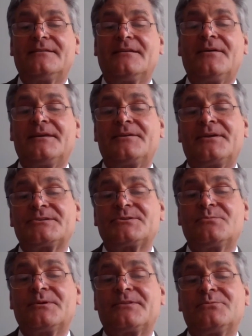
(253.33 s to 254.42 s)
not
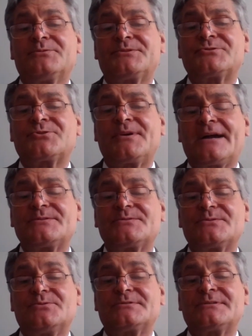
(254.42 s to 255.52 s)
international work that will detract
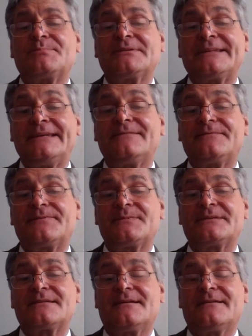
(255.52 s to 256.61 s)
or deplete from
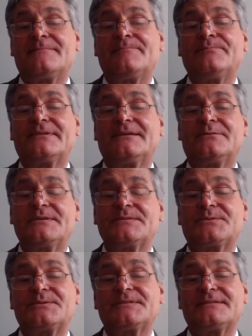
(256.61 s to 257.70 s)
the time and
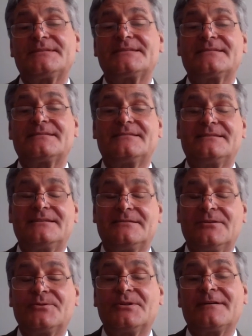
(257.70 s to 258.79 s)
resources
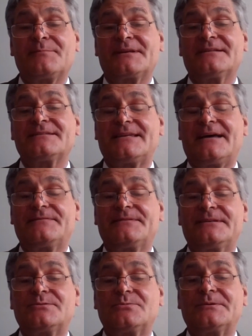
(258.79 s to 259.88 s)
local governmental staff
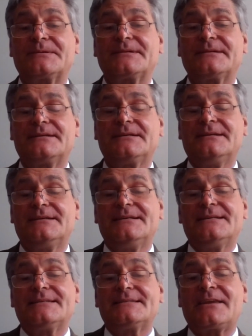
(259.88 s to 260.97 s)
need to work.
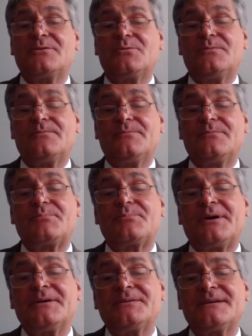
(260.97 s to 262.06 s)
Second,
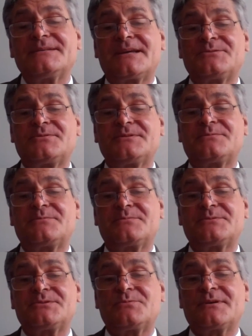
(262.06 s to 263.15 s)
prioritize countries with
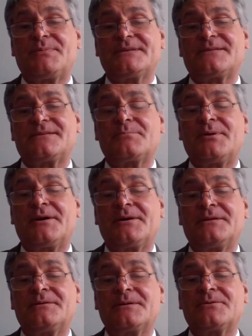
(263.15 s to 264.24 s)
which to work based on their
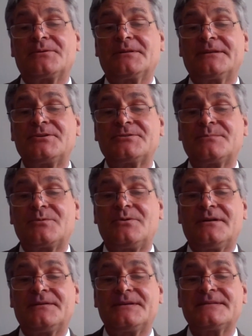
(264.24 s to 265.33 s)
pioneering or leadership
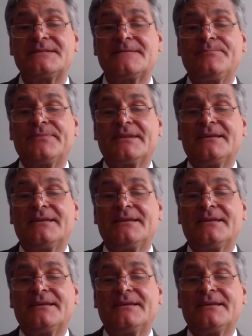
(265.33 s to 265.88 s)
qualities